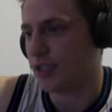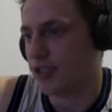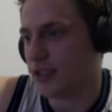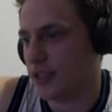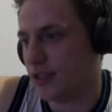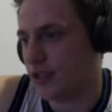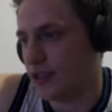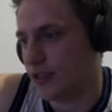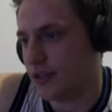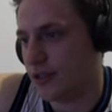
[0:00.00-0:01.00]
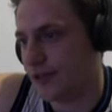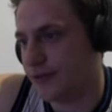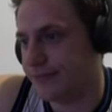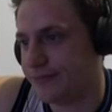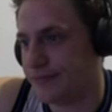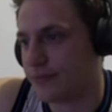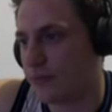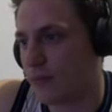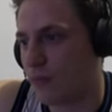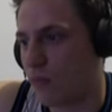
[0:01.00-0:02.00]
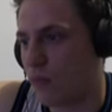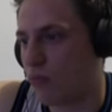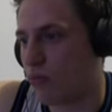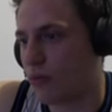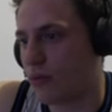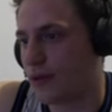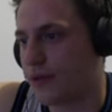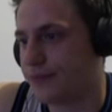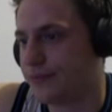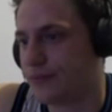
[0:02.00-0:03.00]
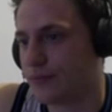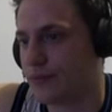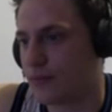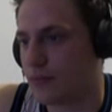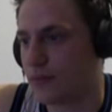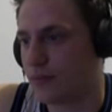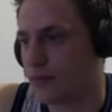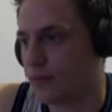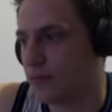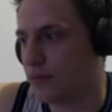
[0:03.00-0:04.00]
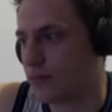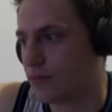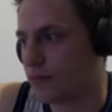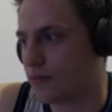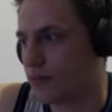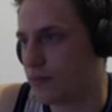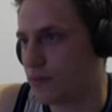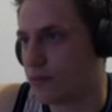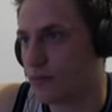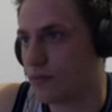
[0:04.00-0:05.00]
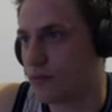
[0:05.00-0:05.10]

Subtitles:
(not speaking)